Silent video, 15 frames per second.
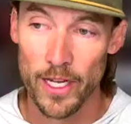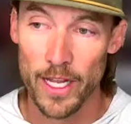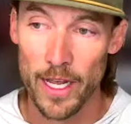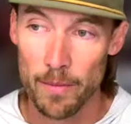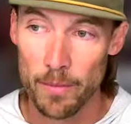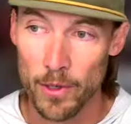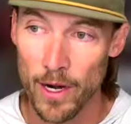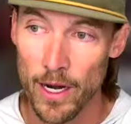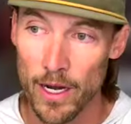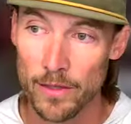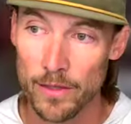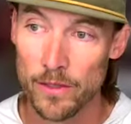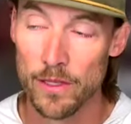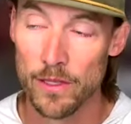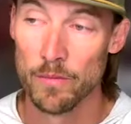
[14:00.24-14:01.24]

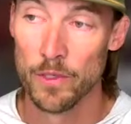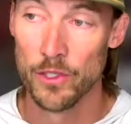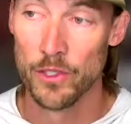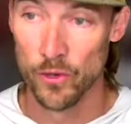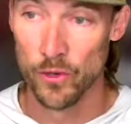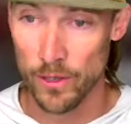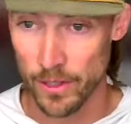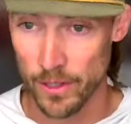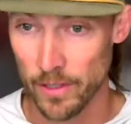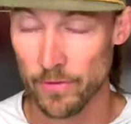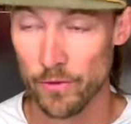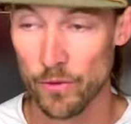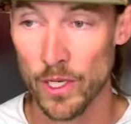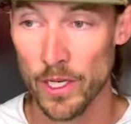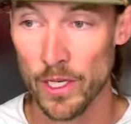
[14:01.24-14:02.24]
campgrounds, the majority
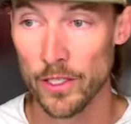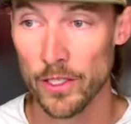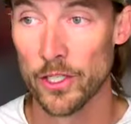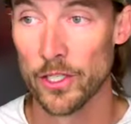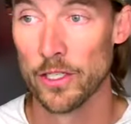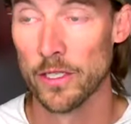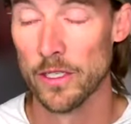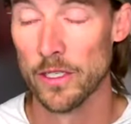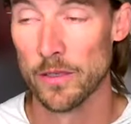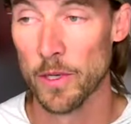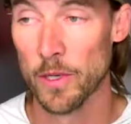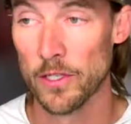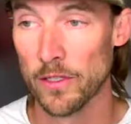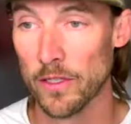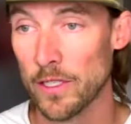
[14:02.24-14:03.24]
of which,
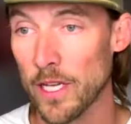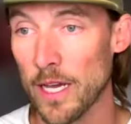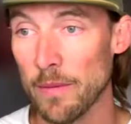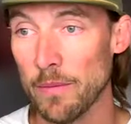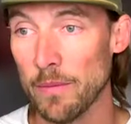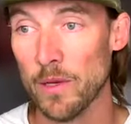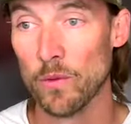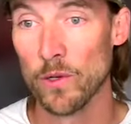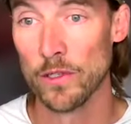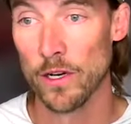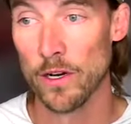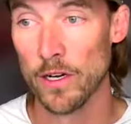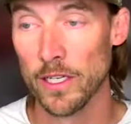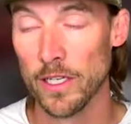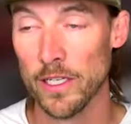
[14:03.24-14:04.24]
especially the type that we're
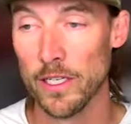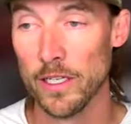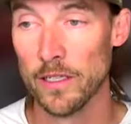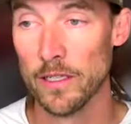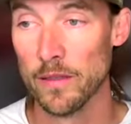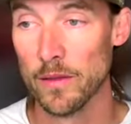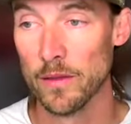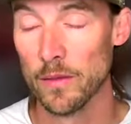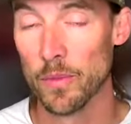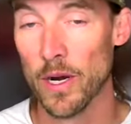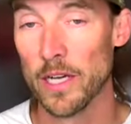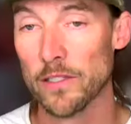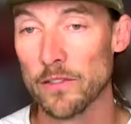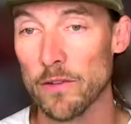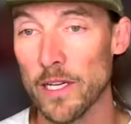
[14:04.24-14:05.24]
targeting and the
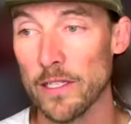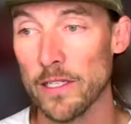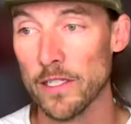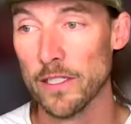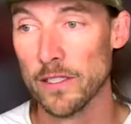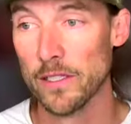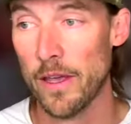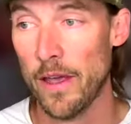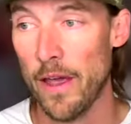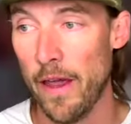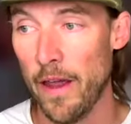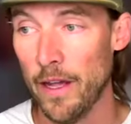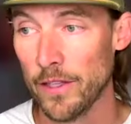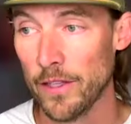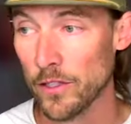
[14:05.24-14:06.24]
price ranges,
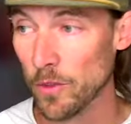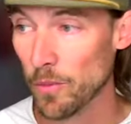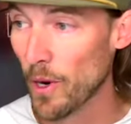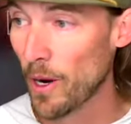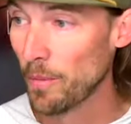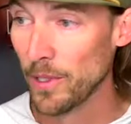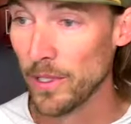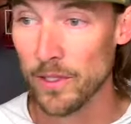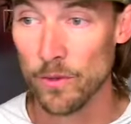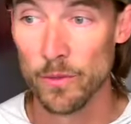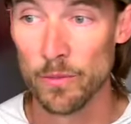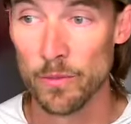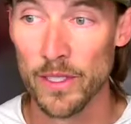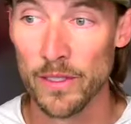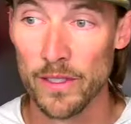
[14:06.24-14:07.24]
these are properties that were
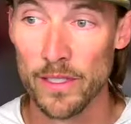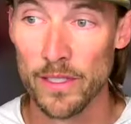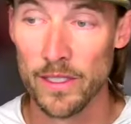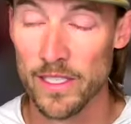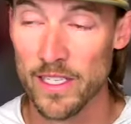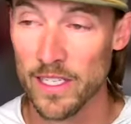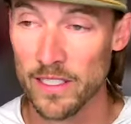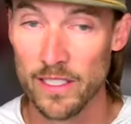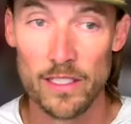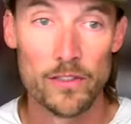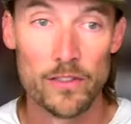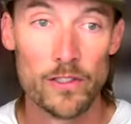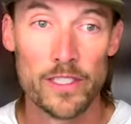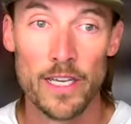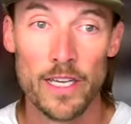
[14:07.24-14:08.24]
built in the 60s
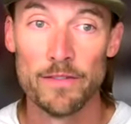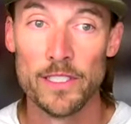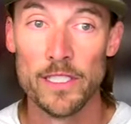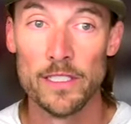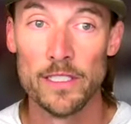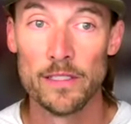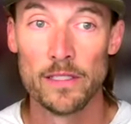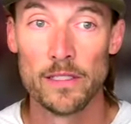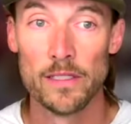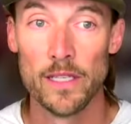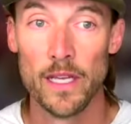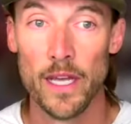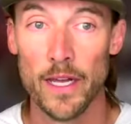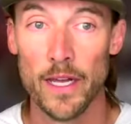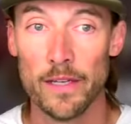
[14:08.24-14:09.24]
or 70s.
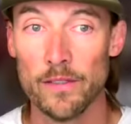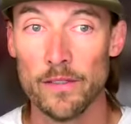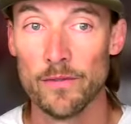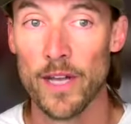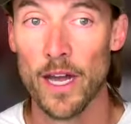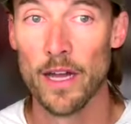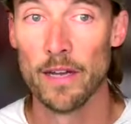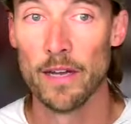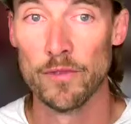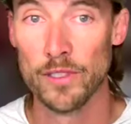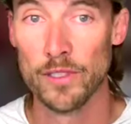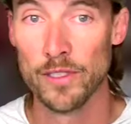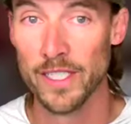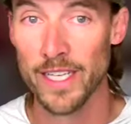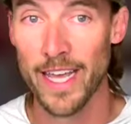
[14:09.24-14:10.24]
You've got
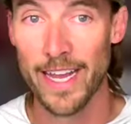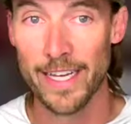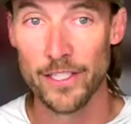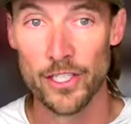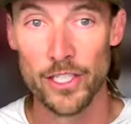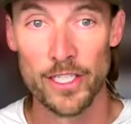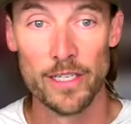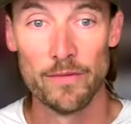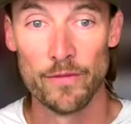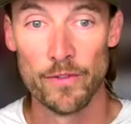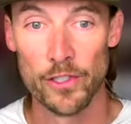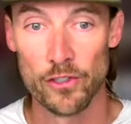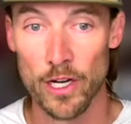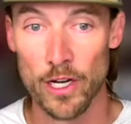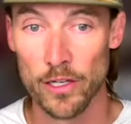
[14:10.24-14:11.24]
really aging
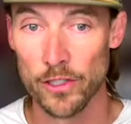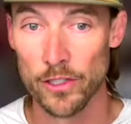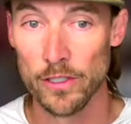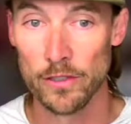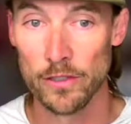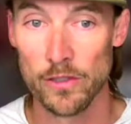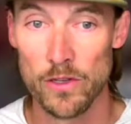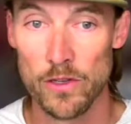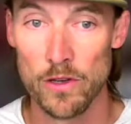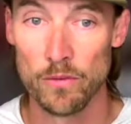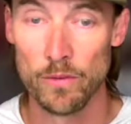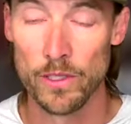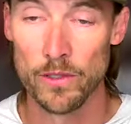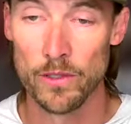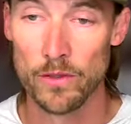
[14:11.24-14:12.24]
infrastructure. So
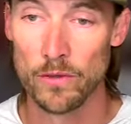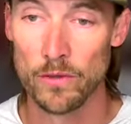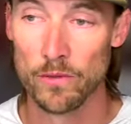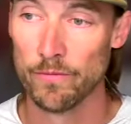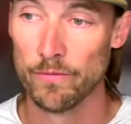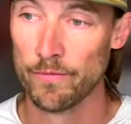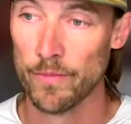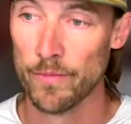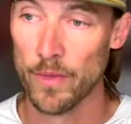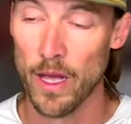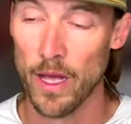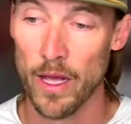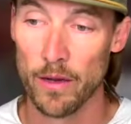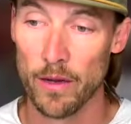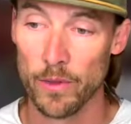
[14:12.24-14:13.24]
we do
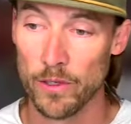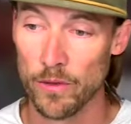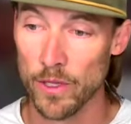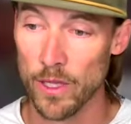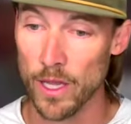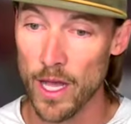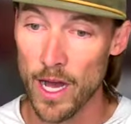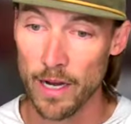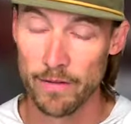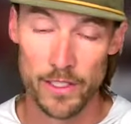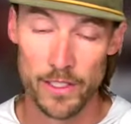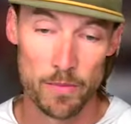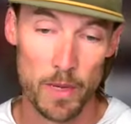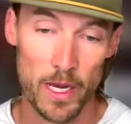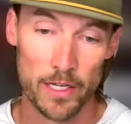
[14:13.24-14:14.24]
a lot of
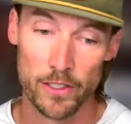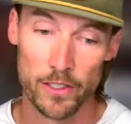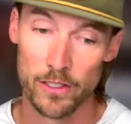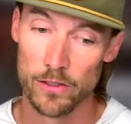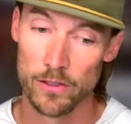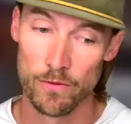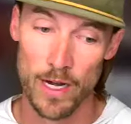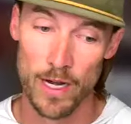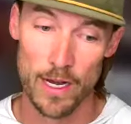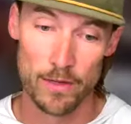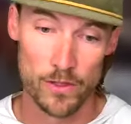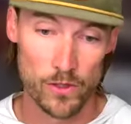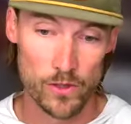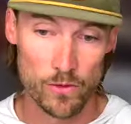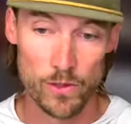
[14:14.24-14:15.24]
inspections around
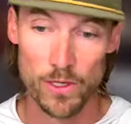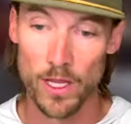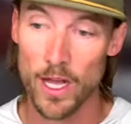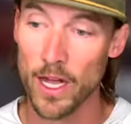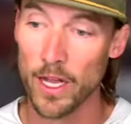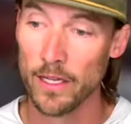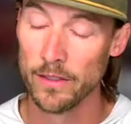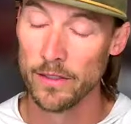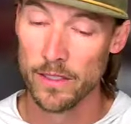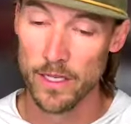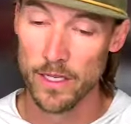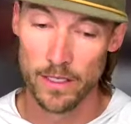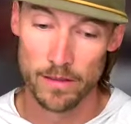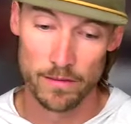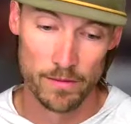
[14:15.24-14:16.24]
sewer lines,
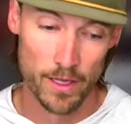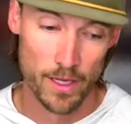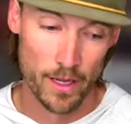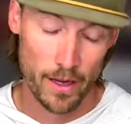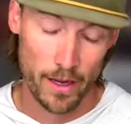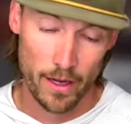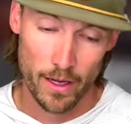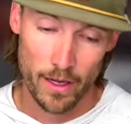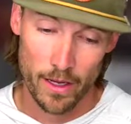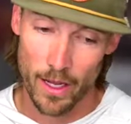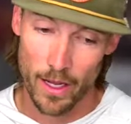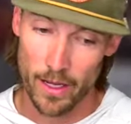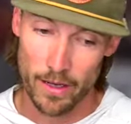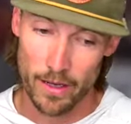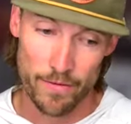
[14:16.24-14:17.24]
and
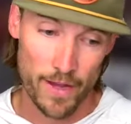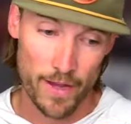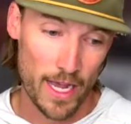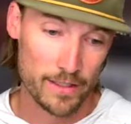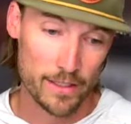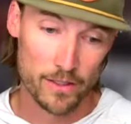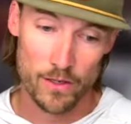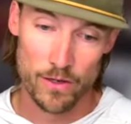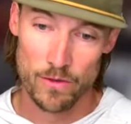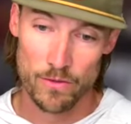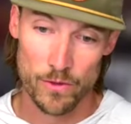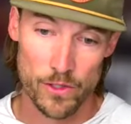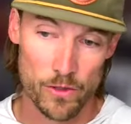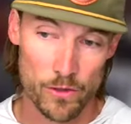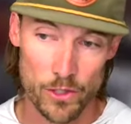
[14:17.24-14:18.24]
if it has its own
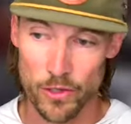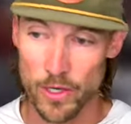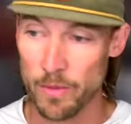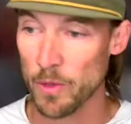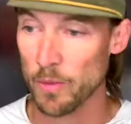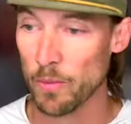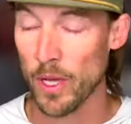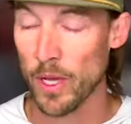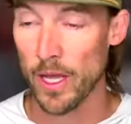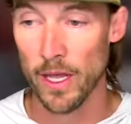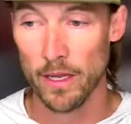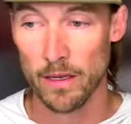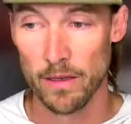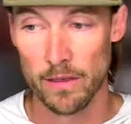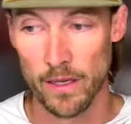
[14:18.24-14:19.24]
sewer treatment
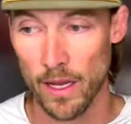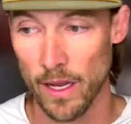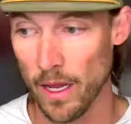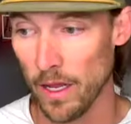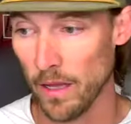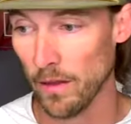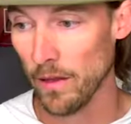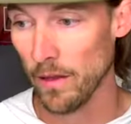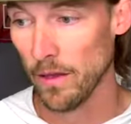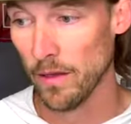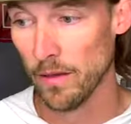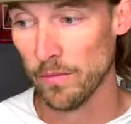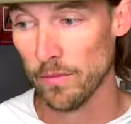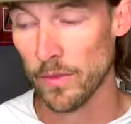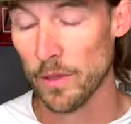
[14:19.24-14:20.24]
plant, and
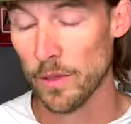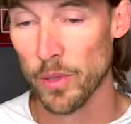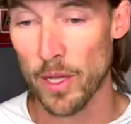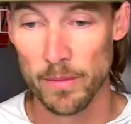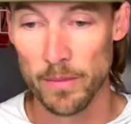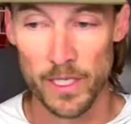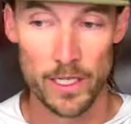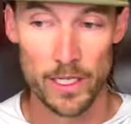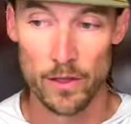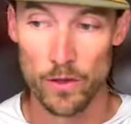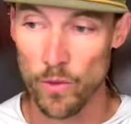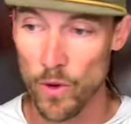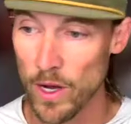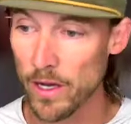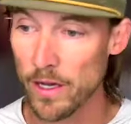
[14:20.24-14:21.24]
the plumbing and the
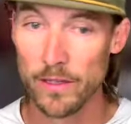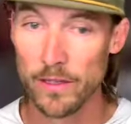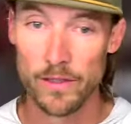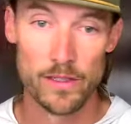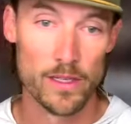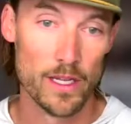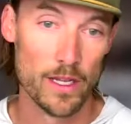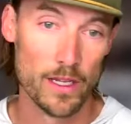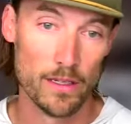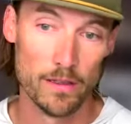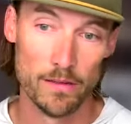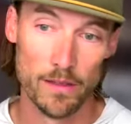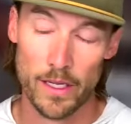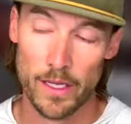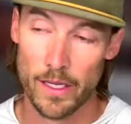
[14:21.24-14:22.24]
wells,
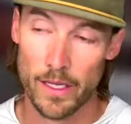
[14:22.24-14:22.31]
and